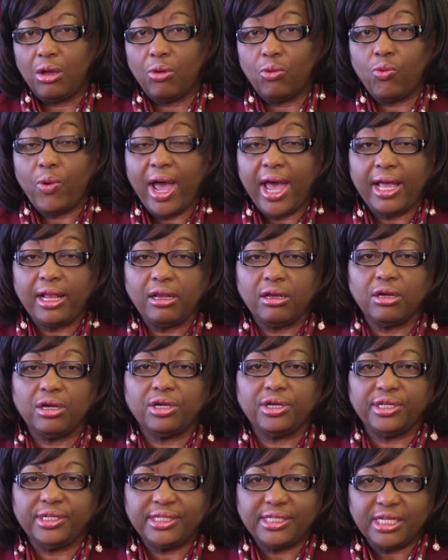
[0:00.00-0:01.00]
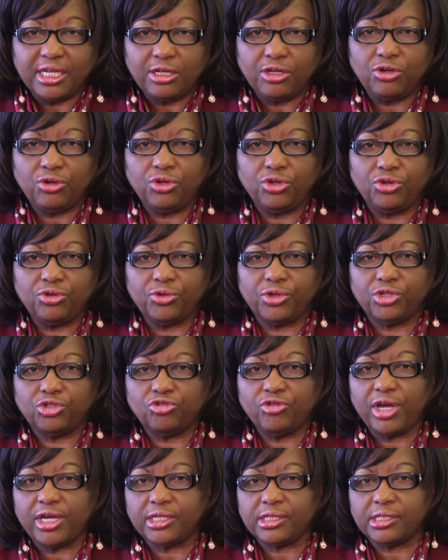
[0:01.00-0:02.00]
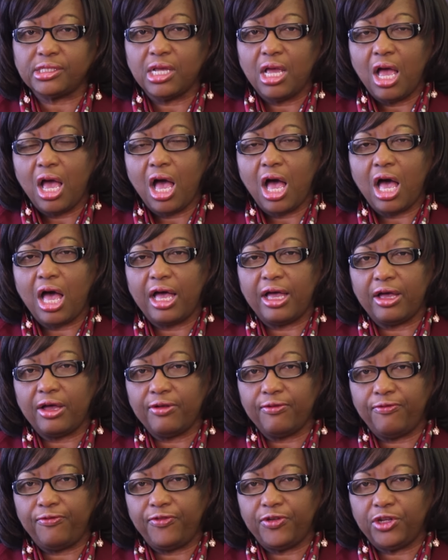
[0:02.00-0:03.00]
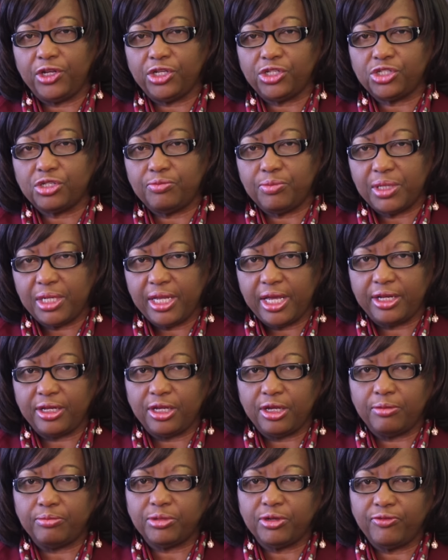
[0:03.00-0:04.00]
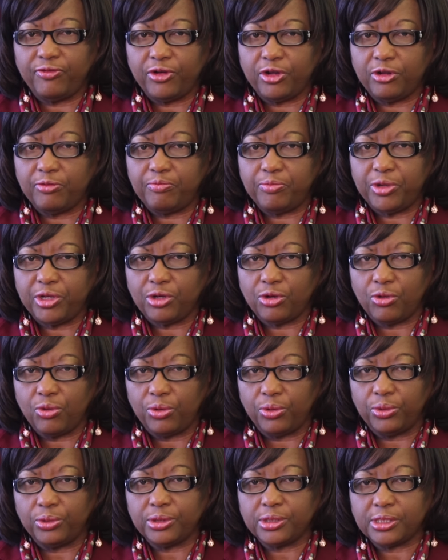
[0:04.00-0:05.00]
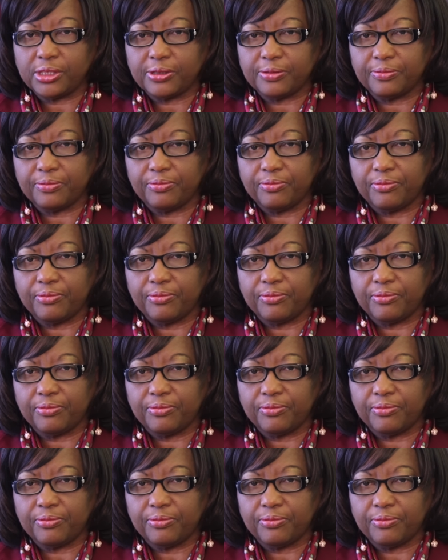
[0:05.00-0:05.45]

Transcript: while continuing to address our unfinished Millennium Development Goals.